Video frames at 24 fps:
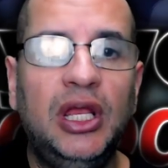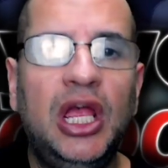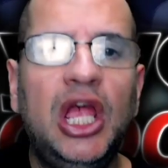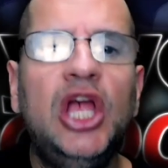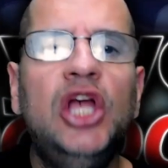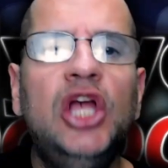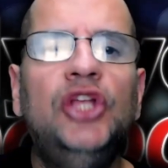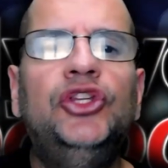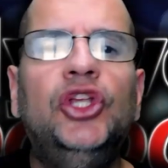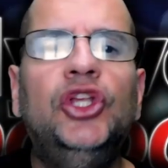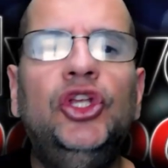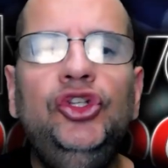
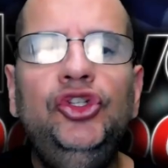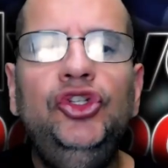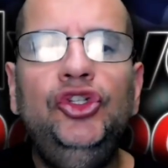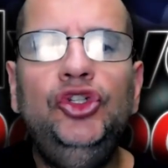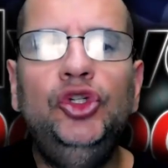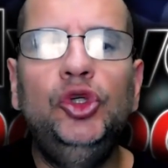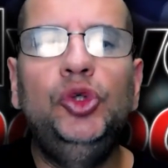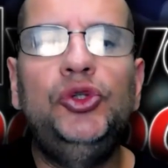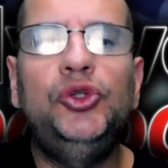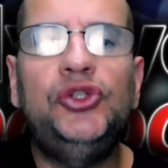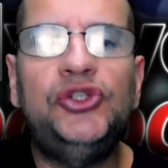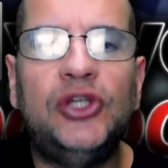The
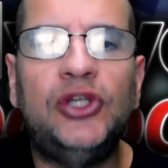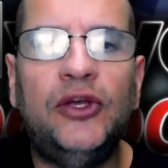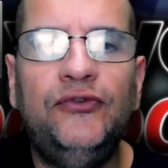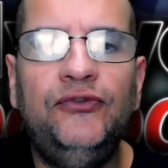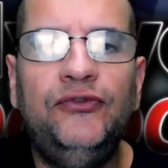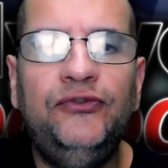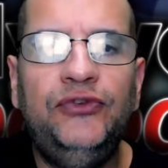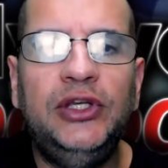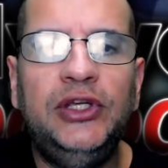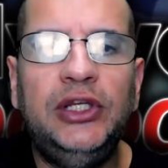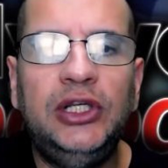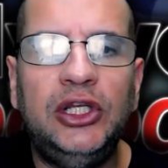use of
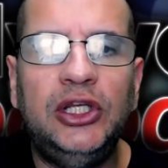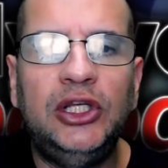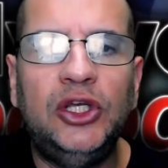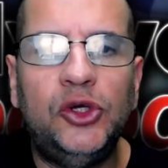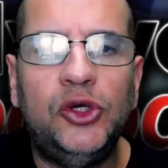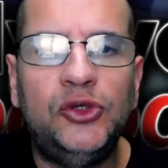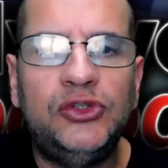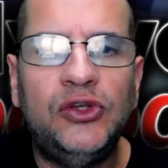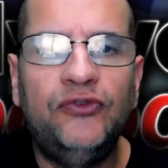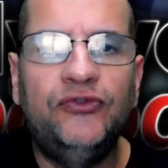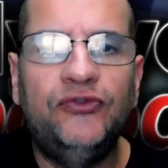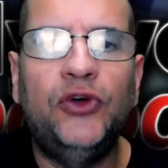videos,
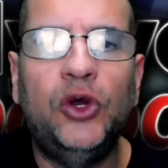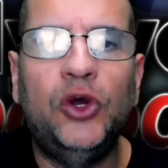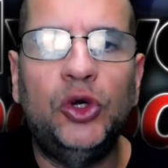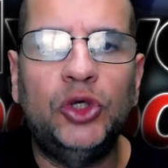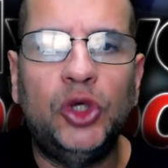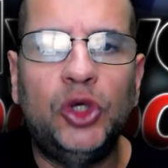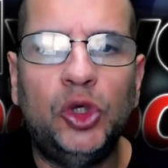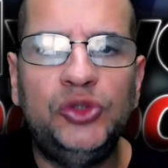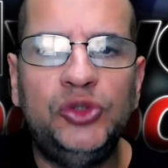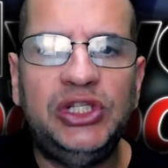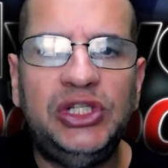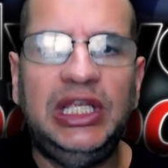
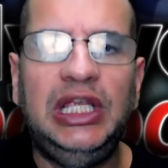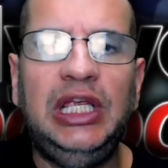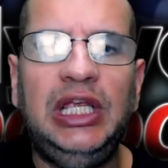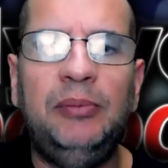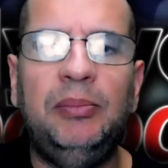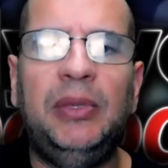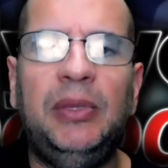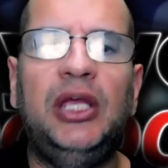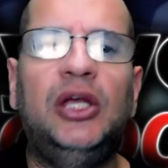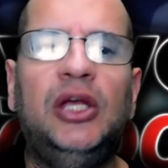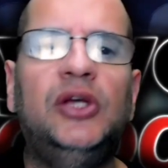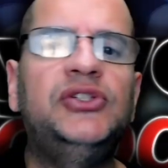photos,
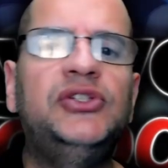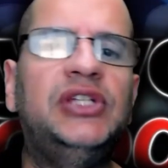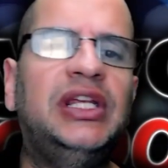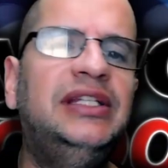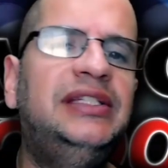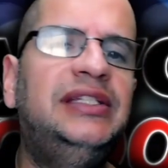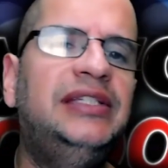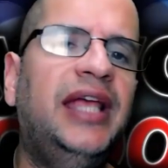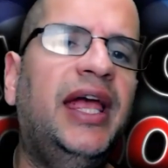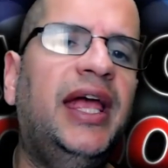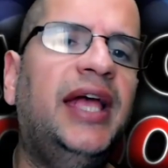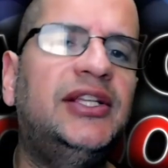emails, and
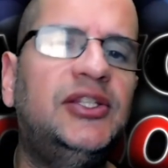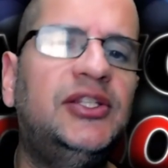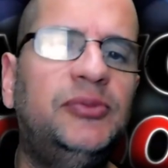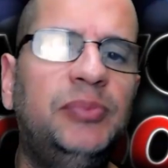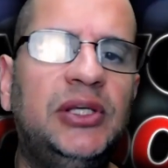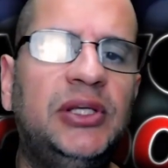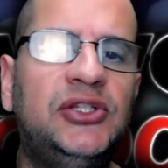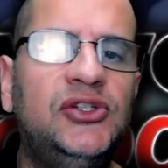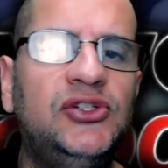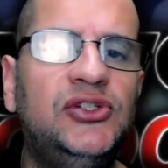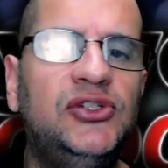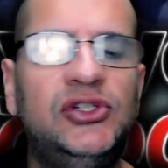text
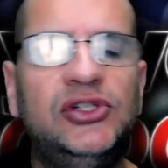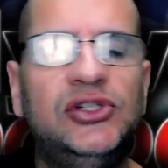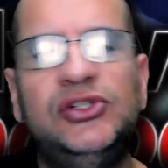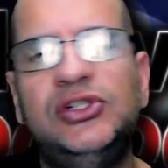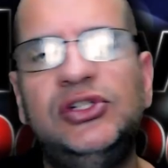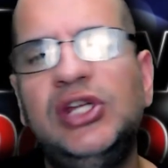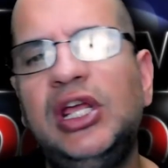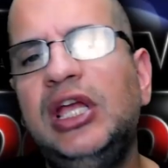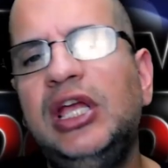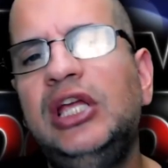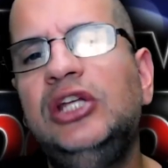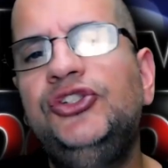messages
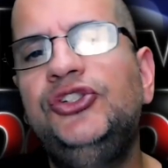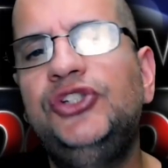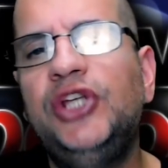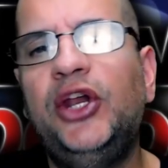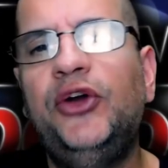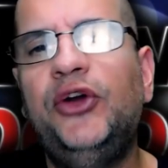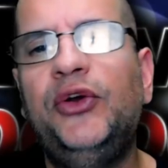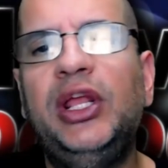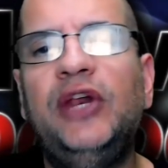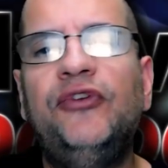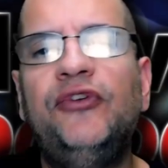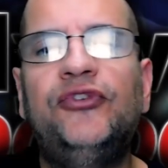
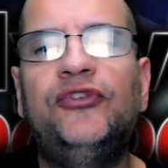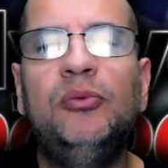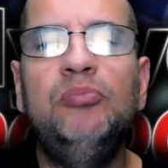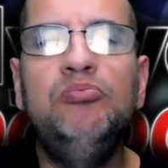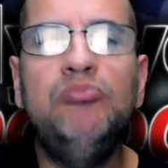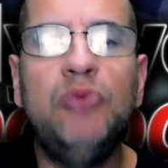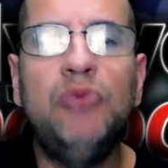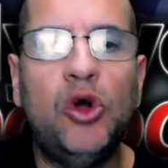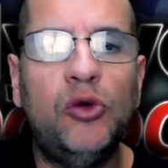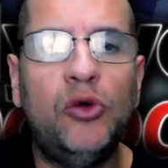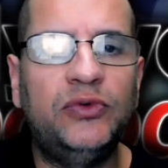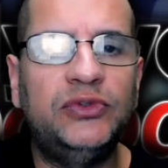generated from
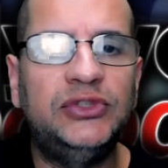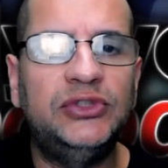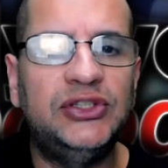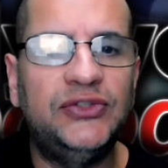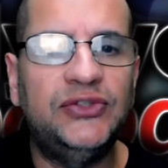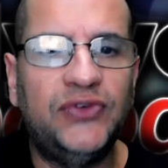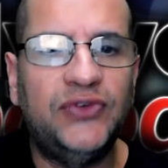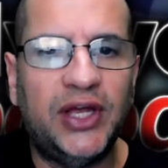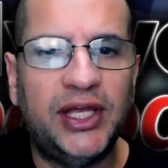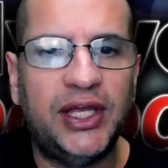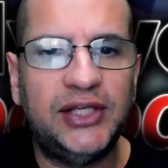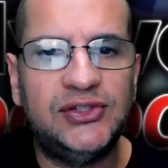mobile
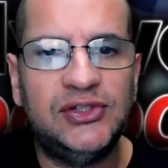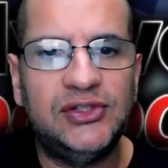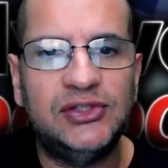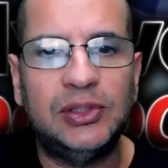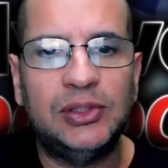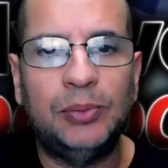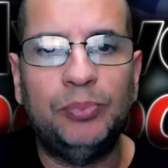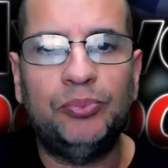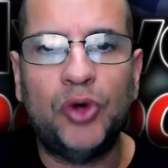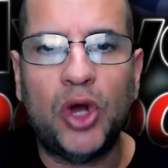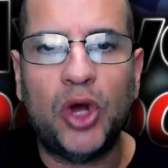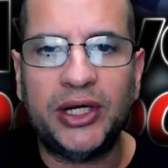devices and
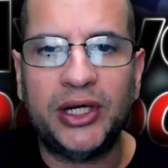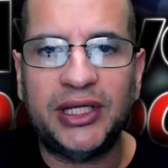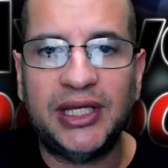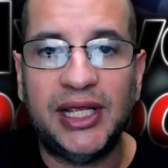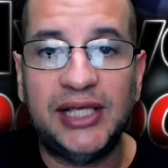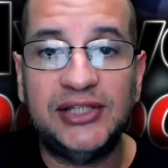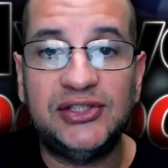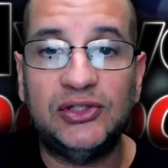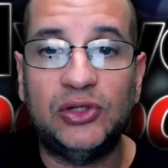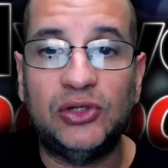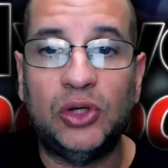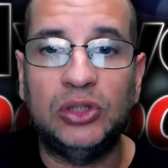broadcasted
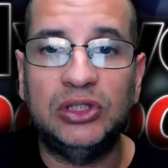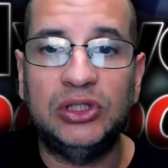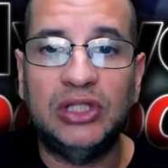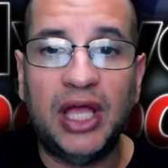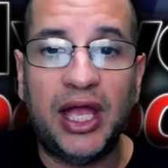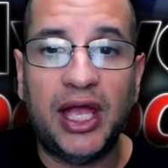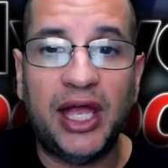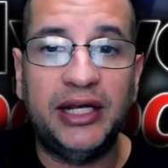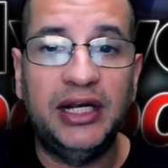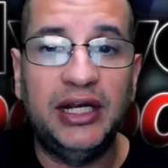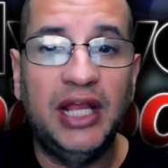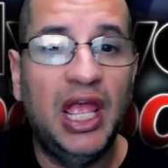
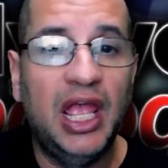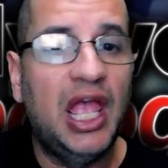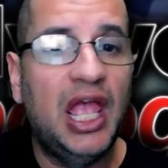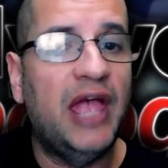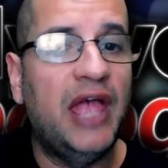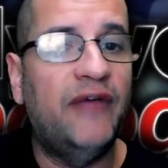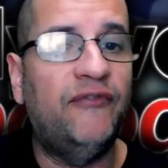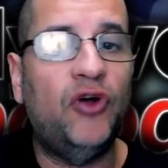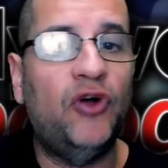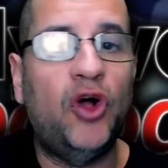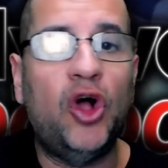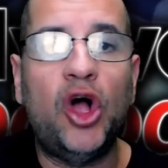online have
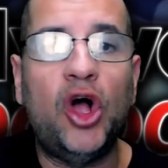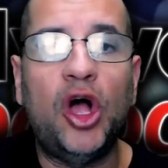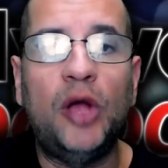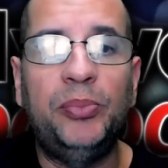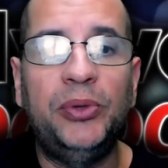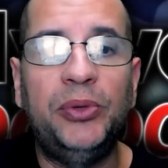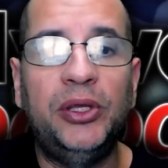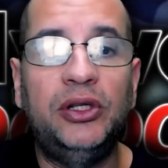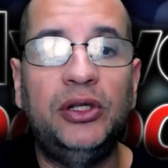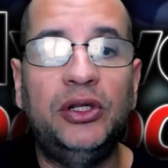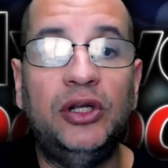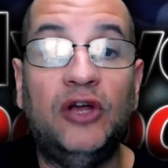all been
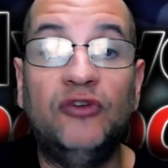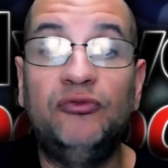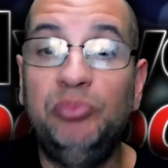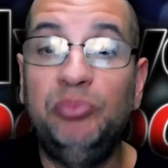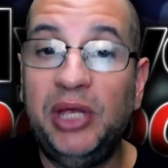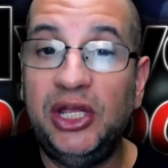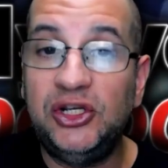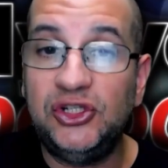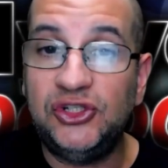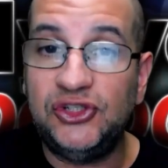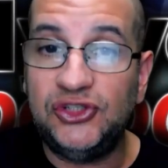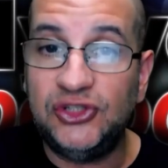of
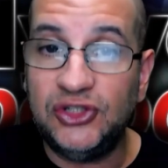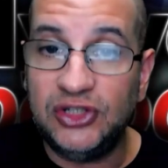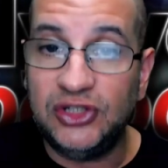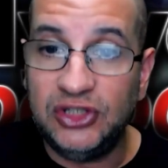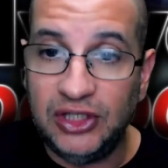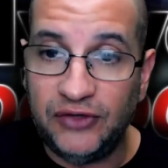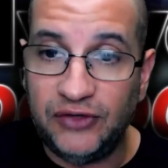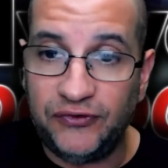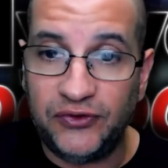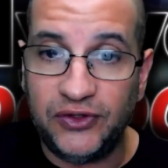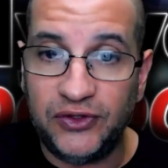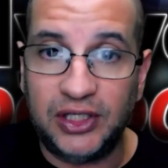major
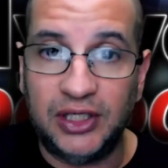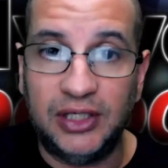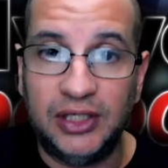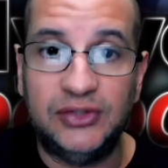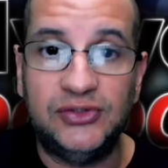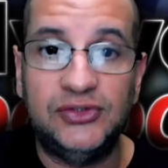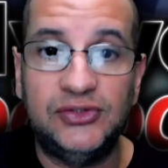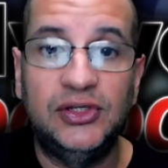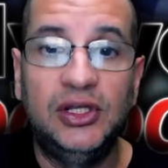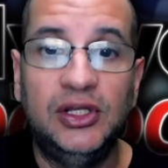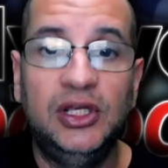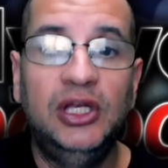significance
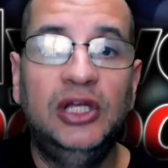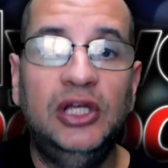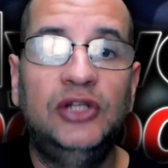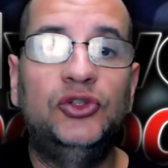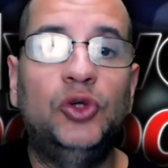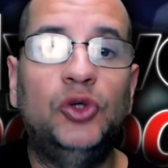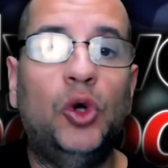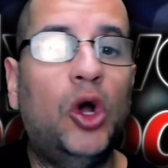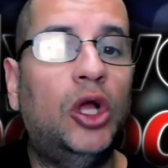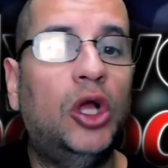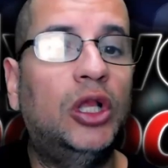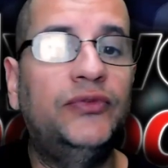to
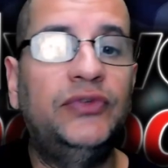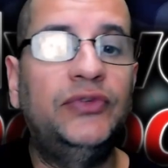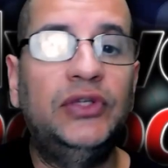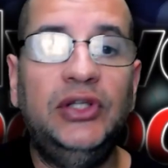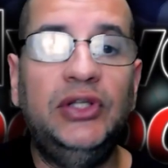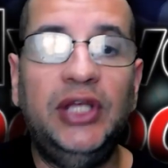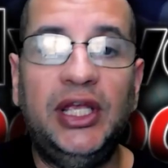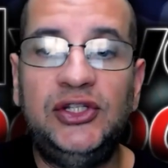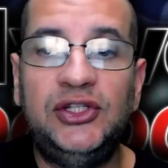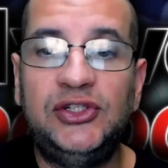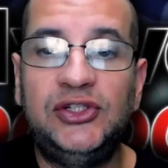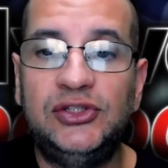all of the
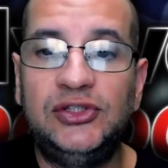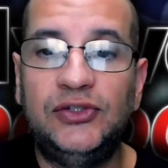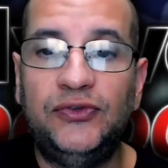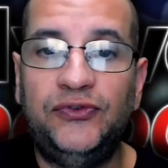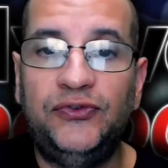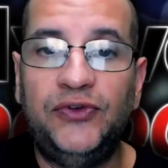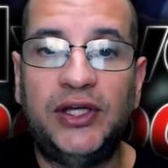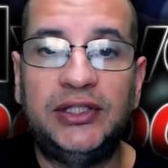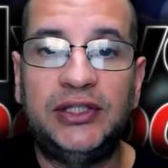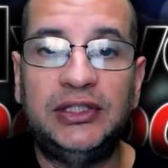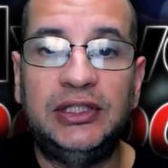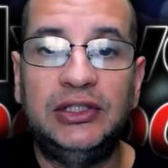nations
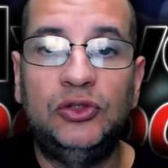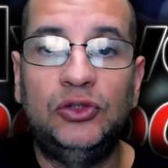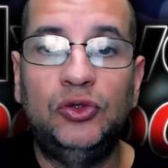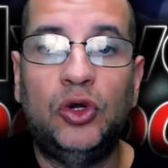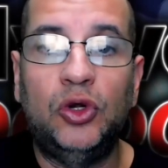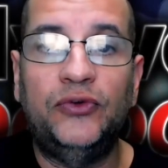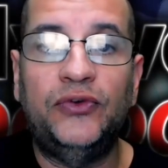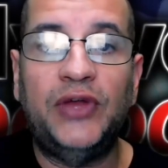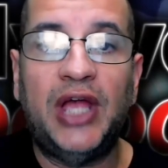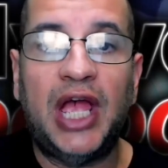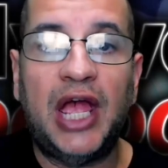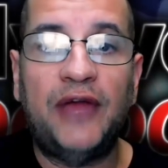affected in North
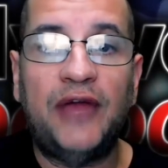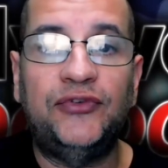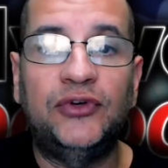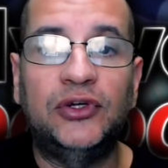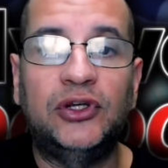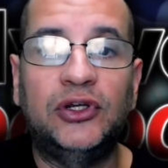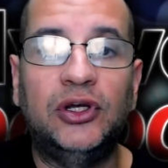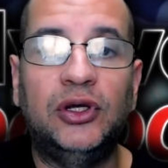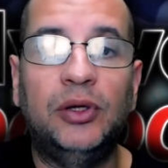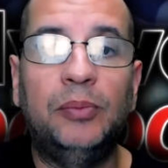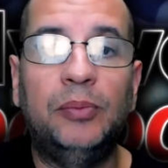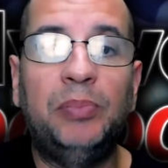
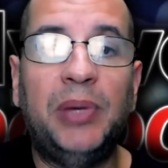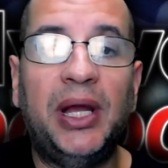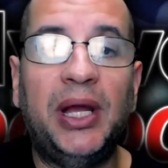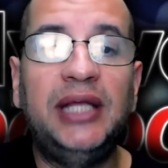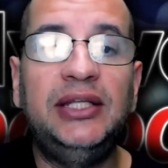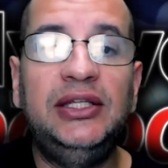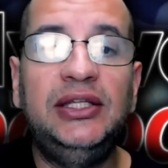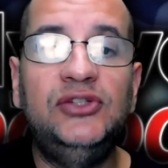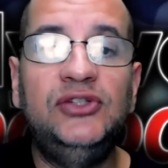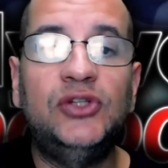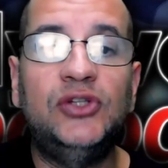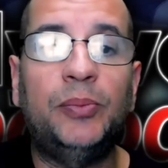Africa by
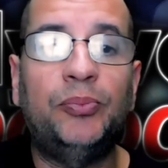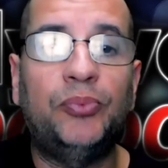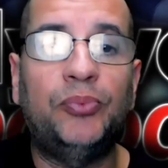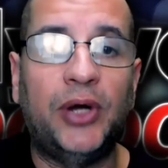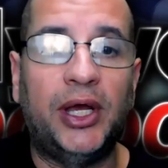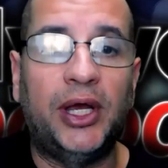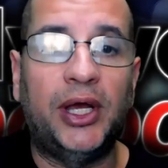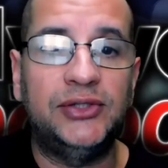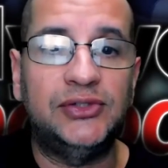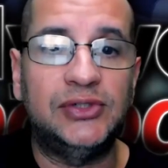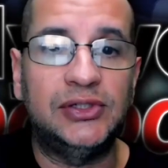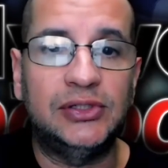these
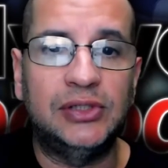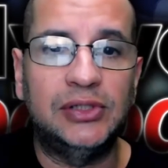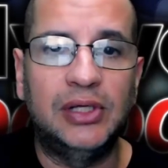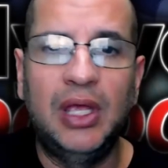uprisings.